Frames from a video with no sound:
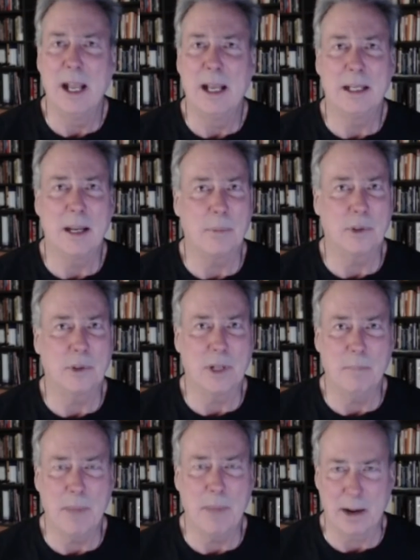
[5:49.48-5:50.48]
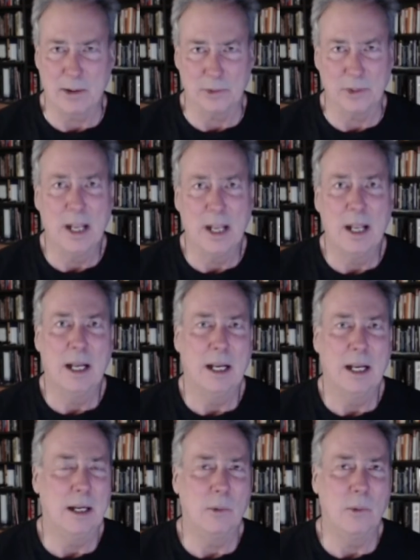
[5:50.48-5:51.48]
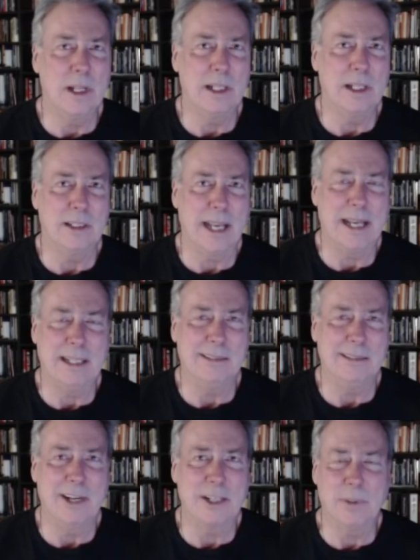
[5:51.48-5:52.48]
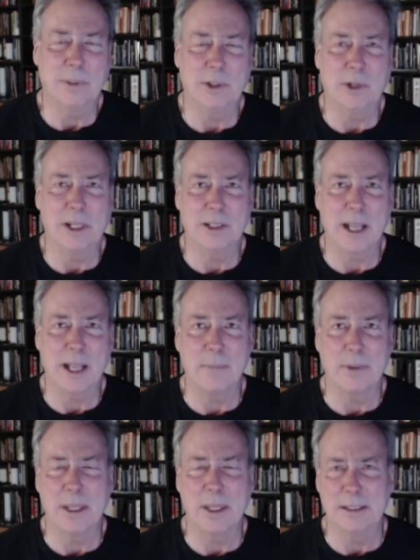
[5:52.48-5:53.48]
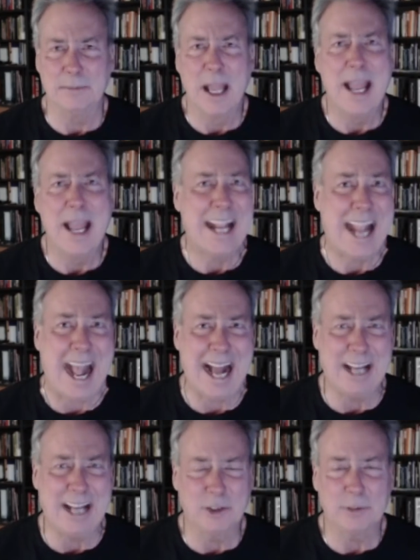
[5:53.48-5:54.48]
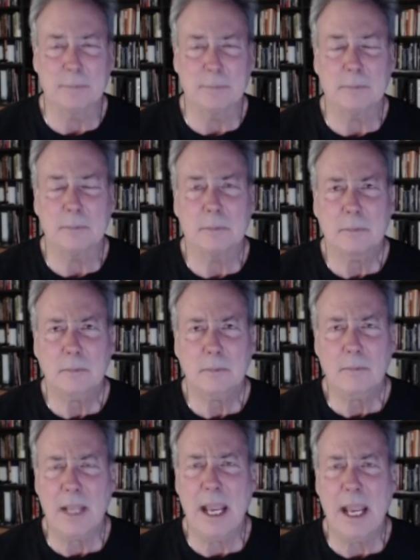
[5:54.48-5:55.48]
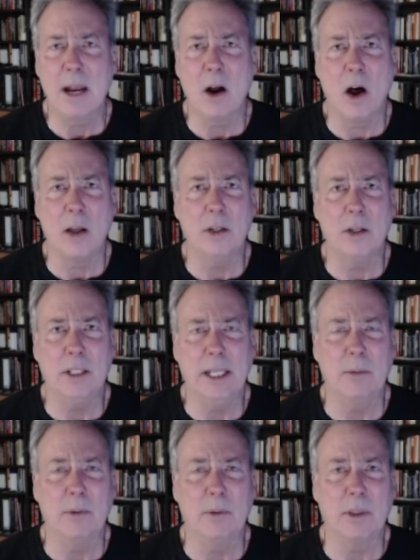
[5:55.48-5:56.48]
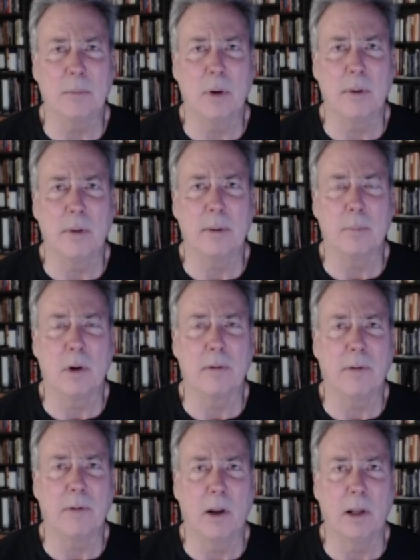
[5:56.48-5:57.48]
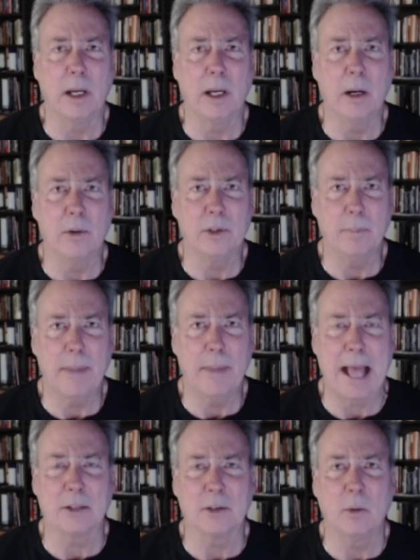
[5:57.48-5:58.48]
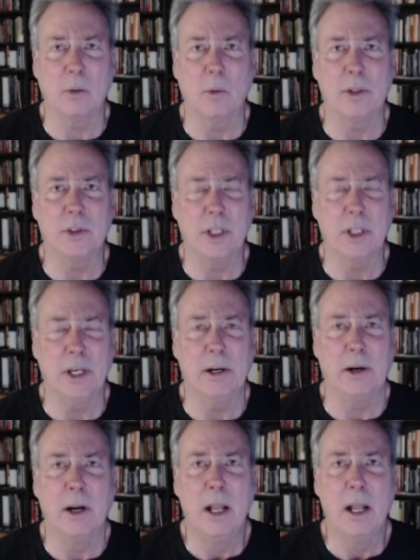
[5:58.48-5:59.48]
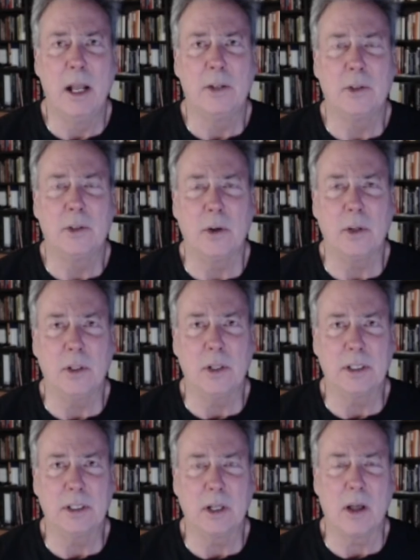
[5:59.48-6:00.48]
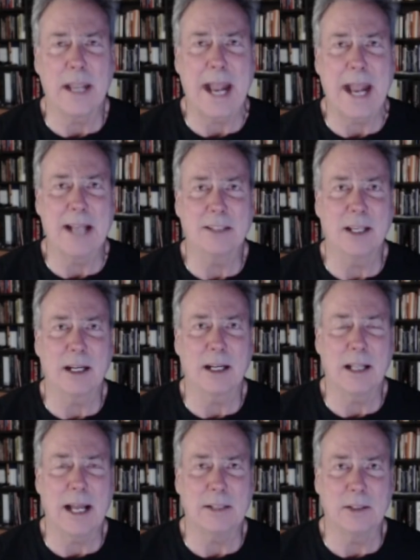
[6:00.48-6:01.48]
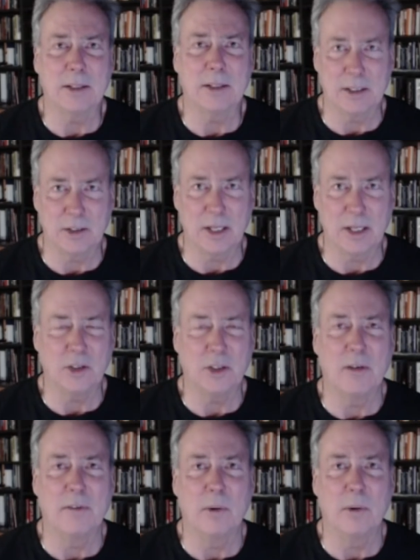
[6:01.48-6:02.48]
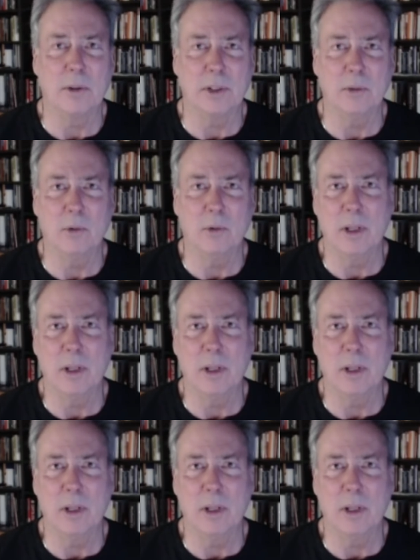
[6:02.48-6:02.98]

10% metals, real estate investment trust type of thing, cash. And all you did with the permanent portfolio was you balanced it once a year. So you looked at all the asset classes, and let's say silver was in one of